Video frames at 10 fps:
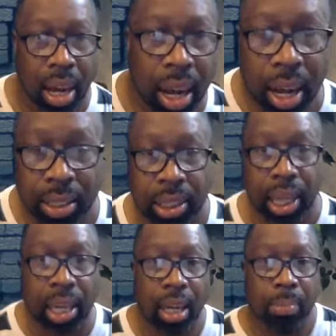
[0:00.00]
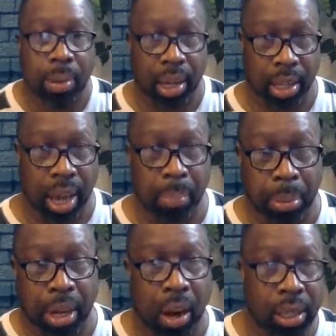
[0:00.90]
Uh, Jacob had
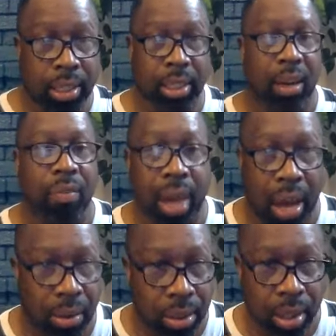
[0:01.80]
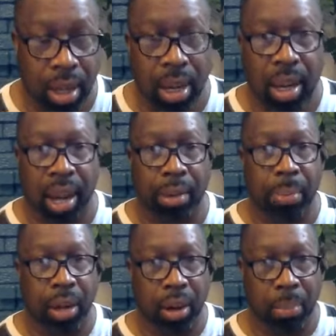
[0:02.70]
put all his stuff out, had
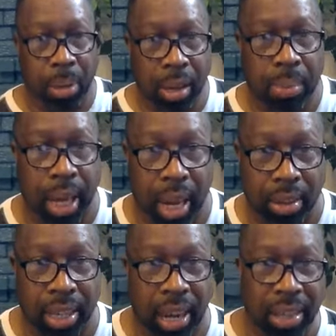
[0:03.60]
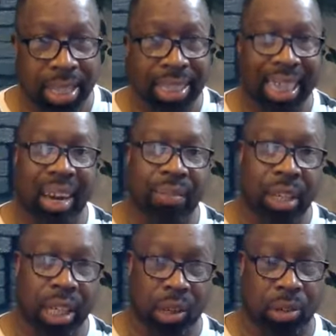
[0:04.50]
put all the people out. Now he's left
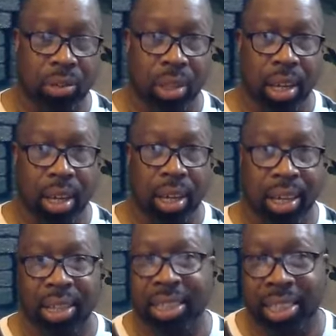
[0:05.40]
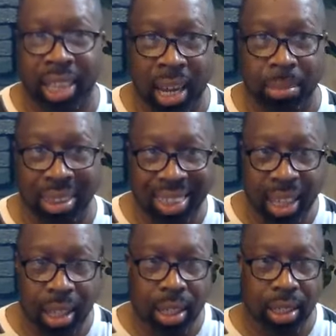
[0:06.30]
alone because it's time to
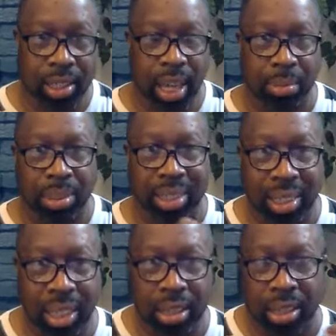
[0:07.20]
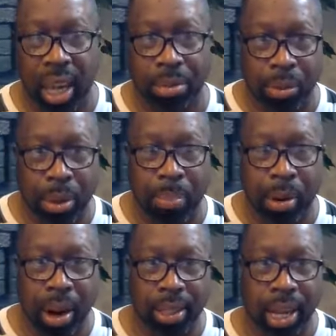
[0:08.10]
think, it's time to see, it's time to
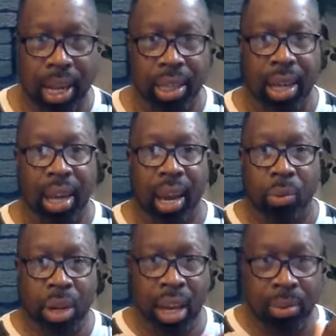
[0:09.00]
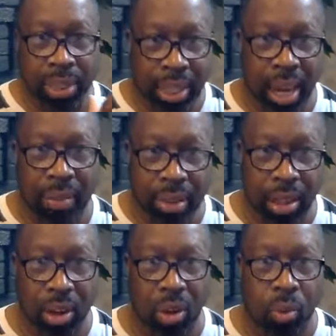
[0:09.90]
reprioritize. And when he was left
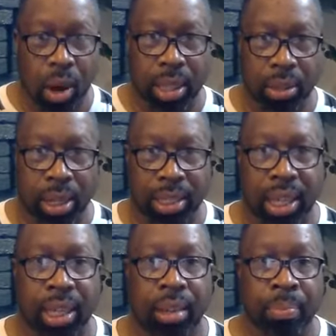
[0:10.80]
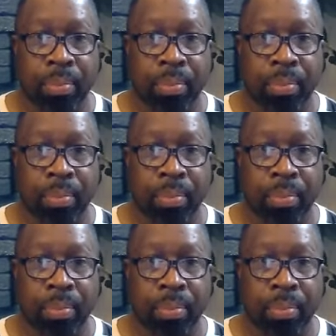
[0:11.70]
alone, watch what it says.